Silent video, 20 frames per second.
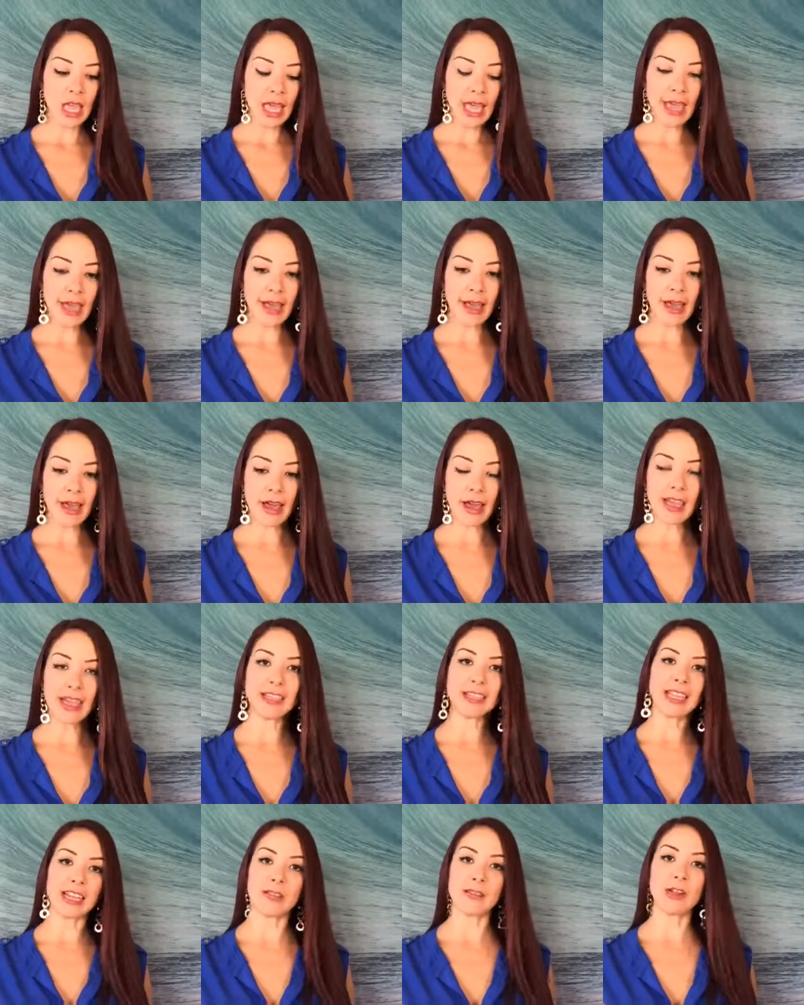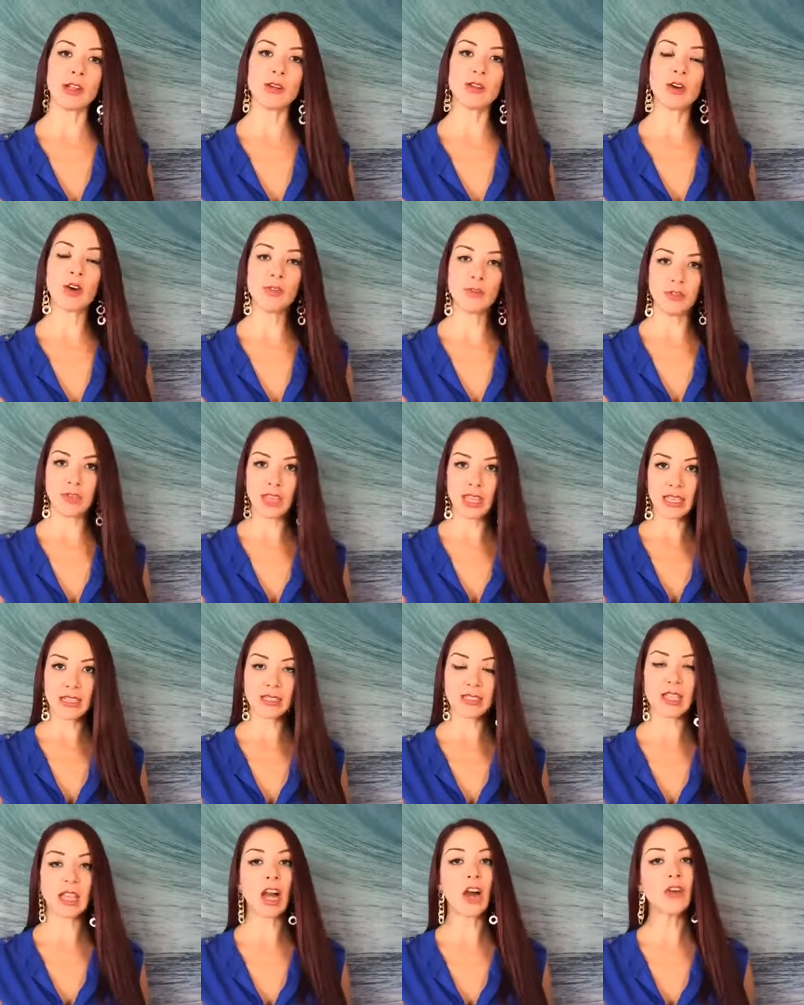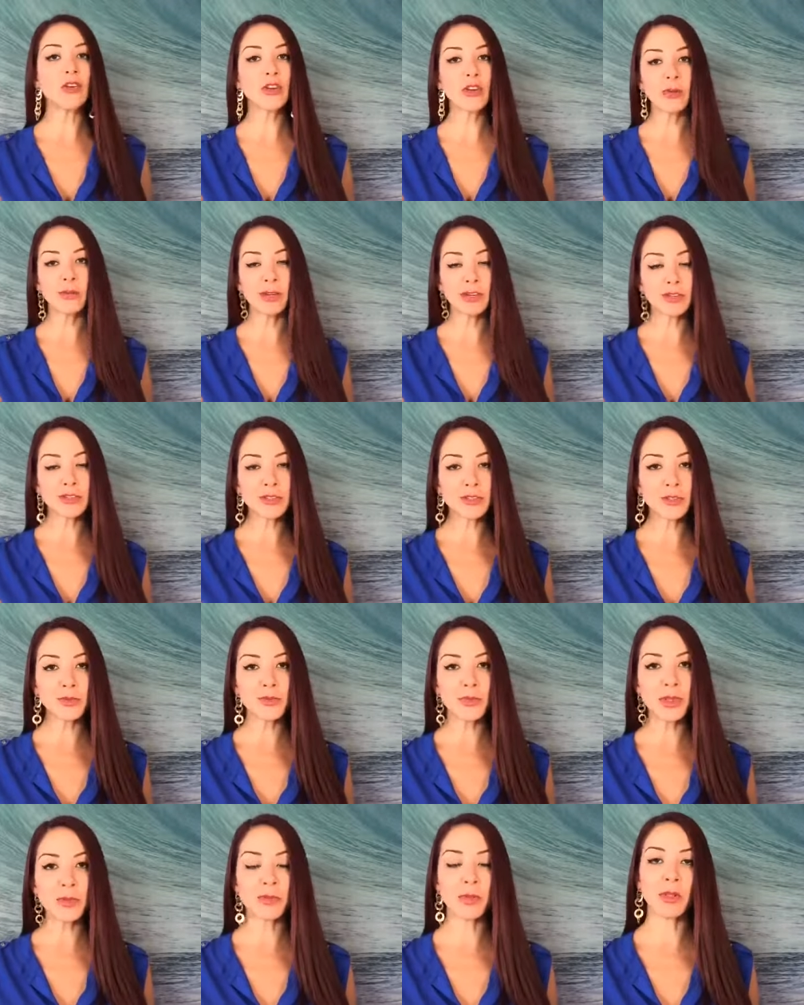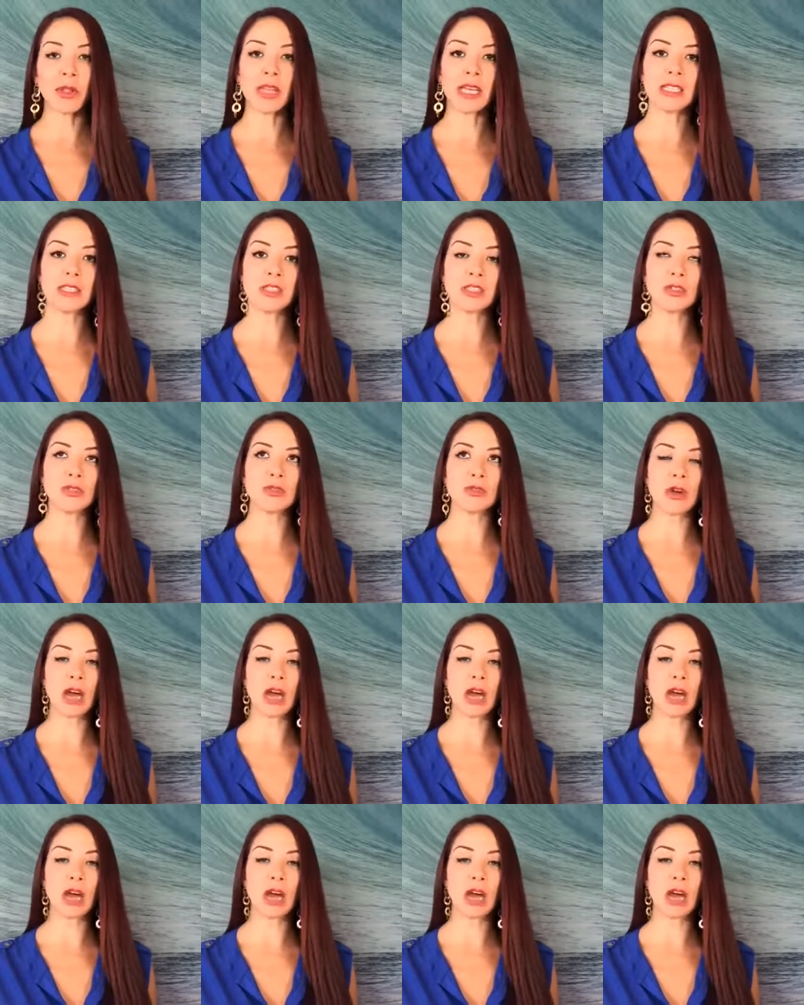and the level of confidence in how you come across to people and to